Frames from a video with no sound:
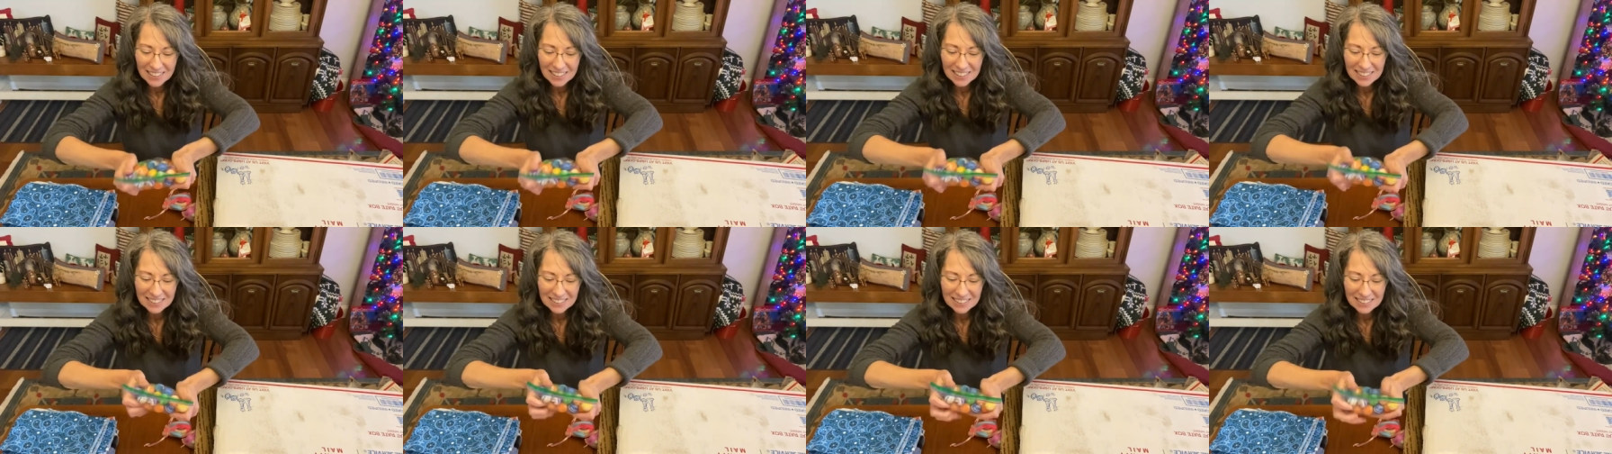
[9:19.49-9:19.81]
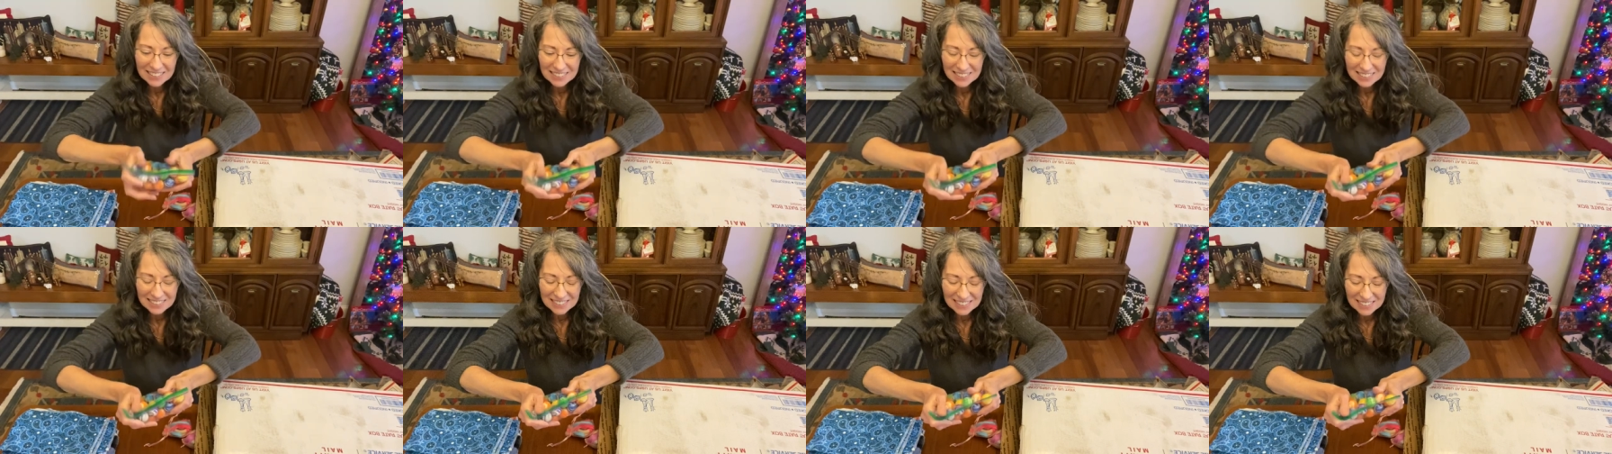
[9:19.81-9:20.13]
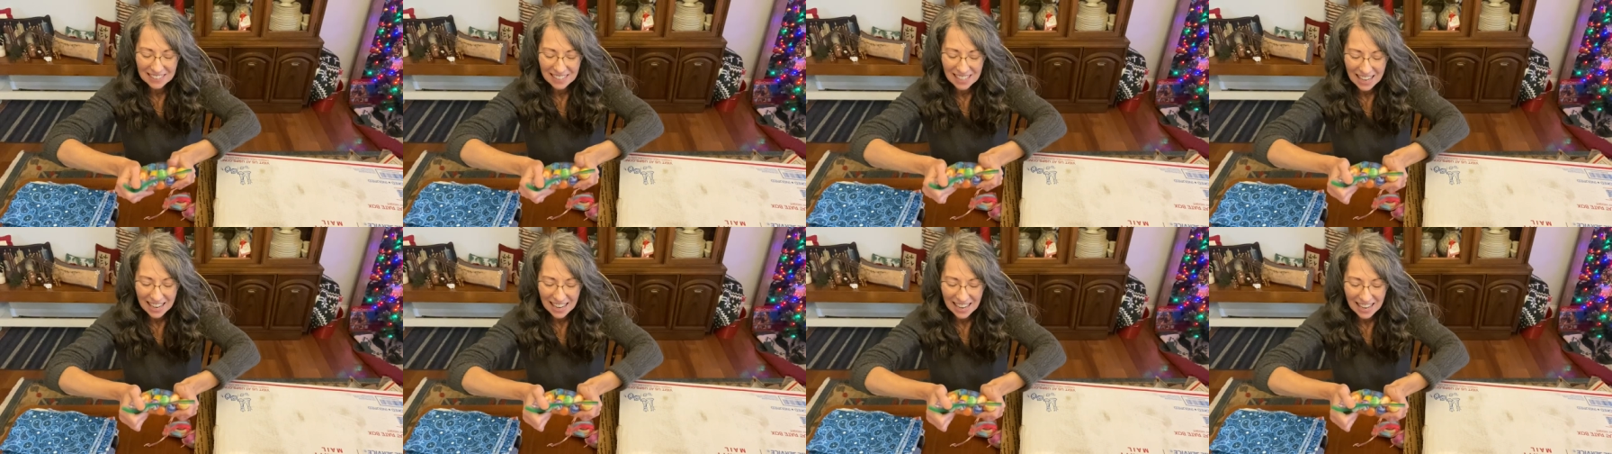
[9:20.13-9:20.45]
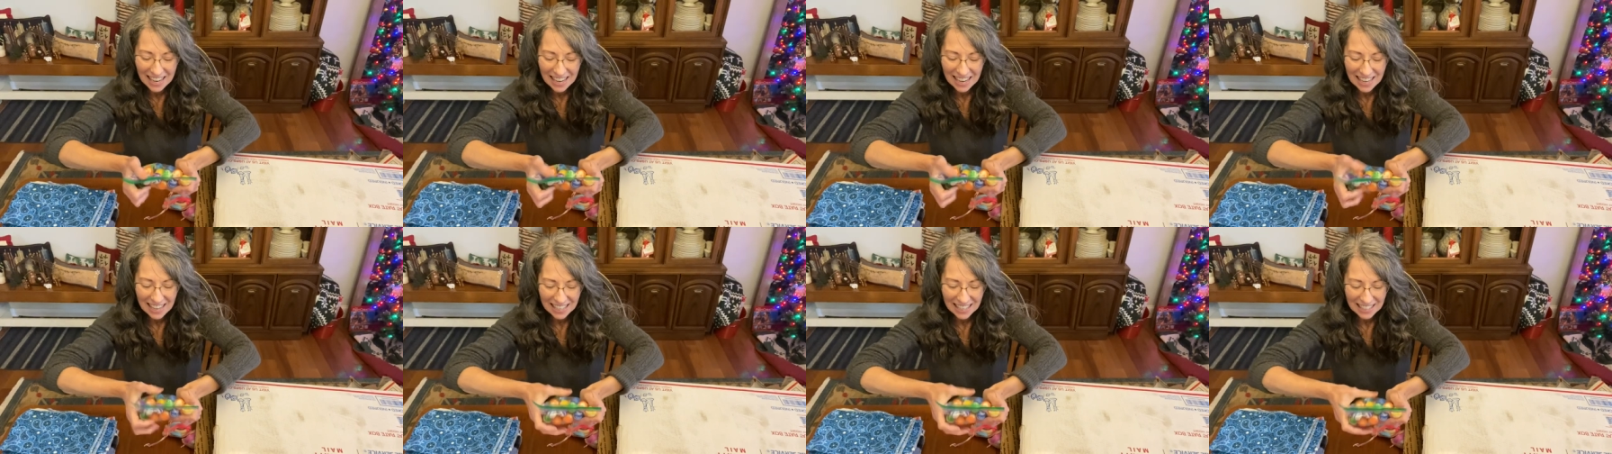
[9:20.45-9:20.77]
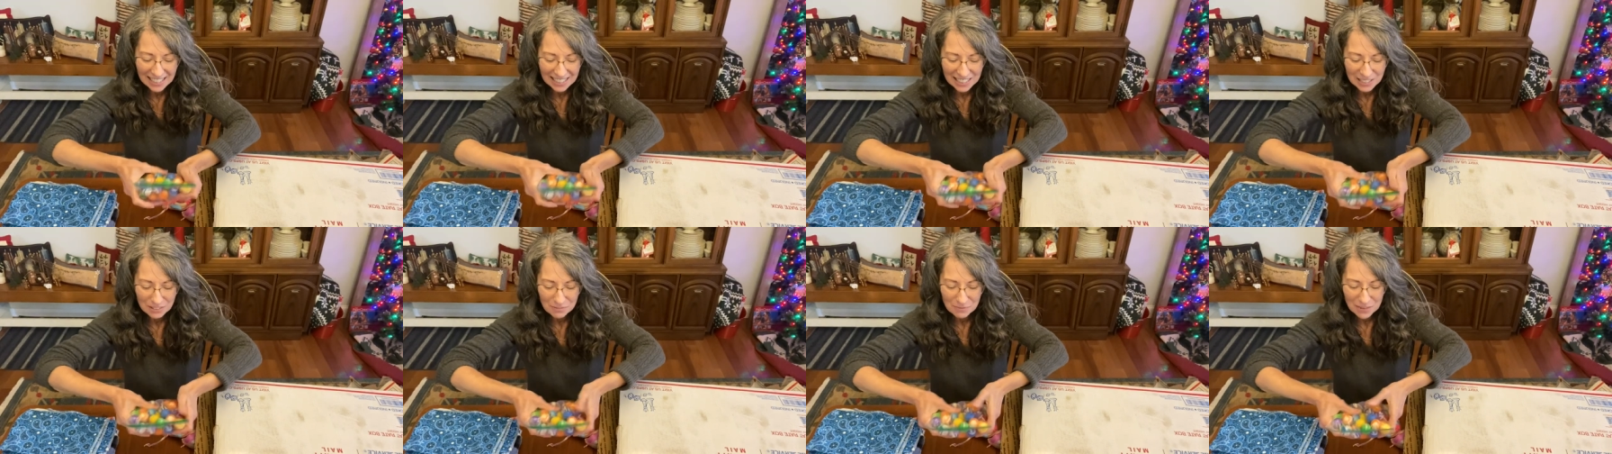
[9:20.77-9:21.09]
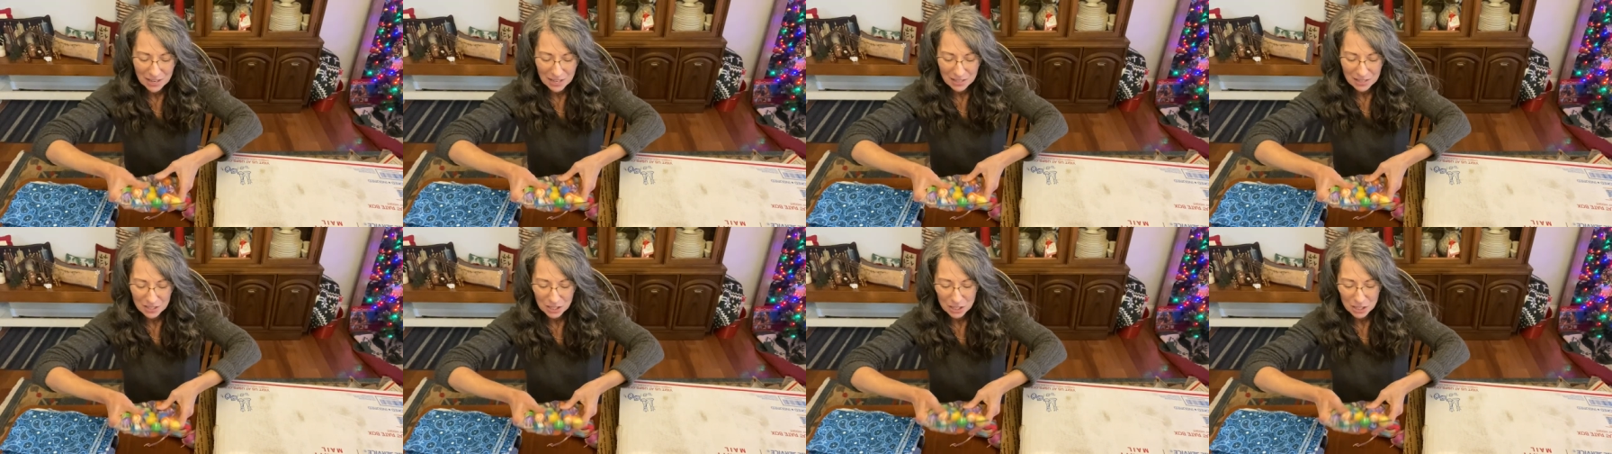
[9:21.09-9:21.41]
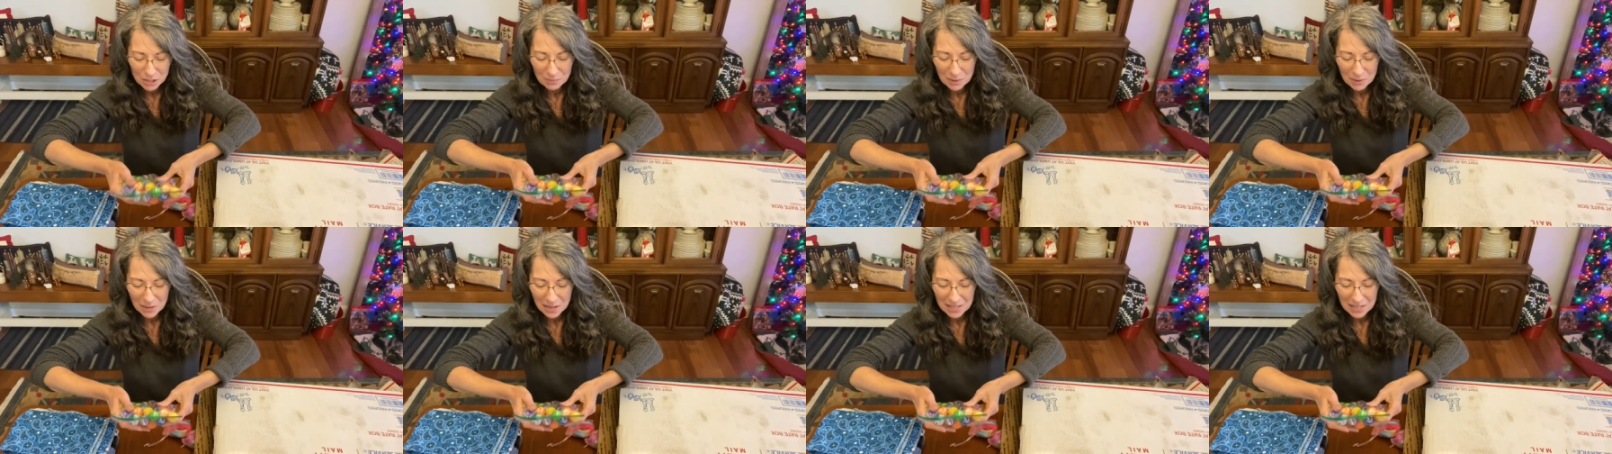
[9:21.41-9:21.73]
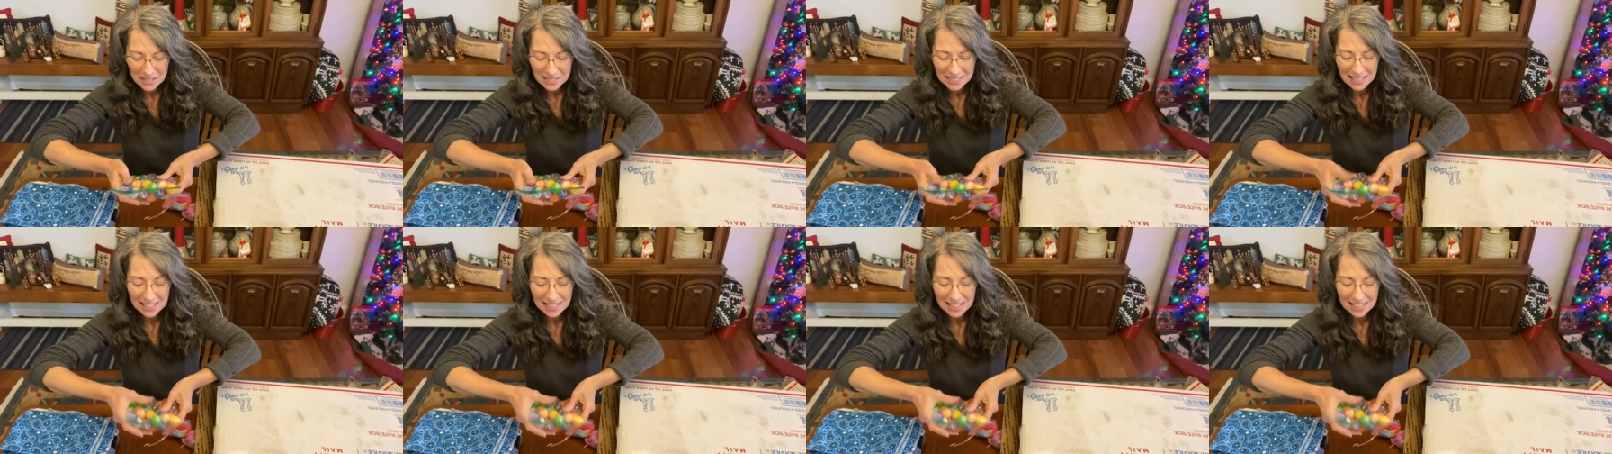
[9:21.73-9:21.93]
a lot of bouncy balls.